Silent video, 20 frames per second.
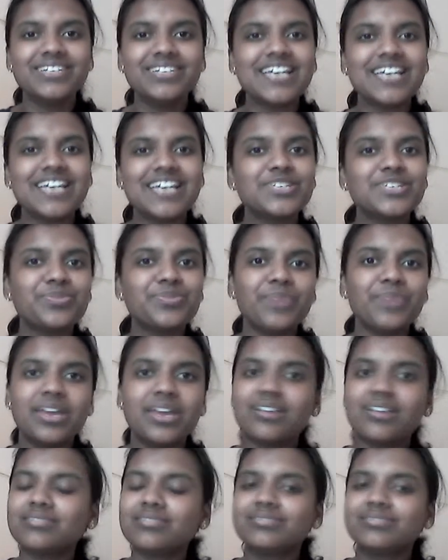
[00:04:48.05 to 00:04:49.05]
which has to
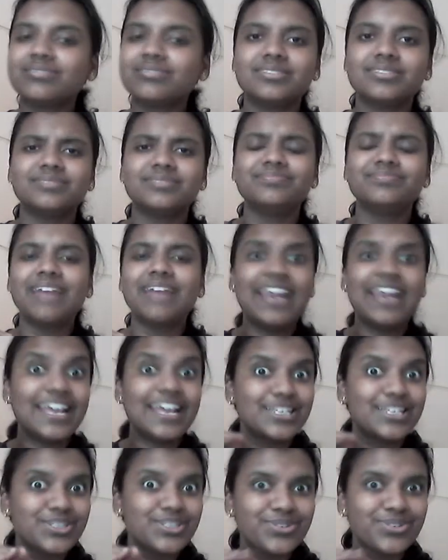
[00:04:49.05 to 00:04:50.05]
make an
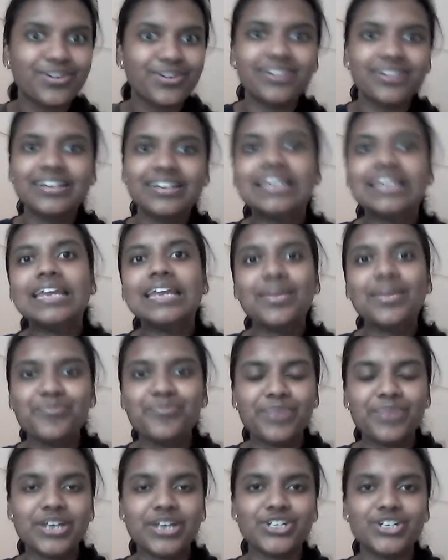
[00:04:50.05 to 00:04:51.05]
extraordinary
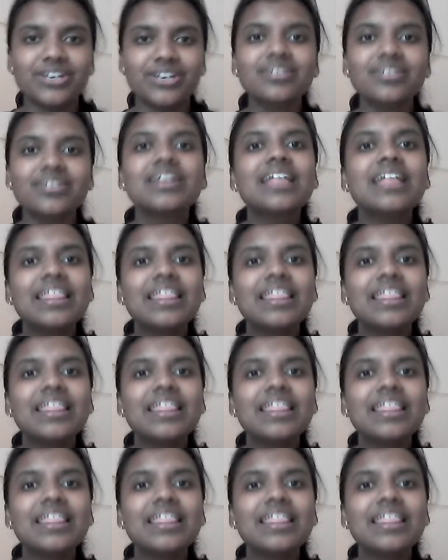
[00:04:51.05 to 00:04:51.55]
impression,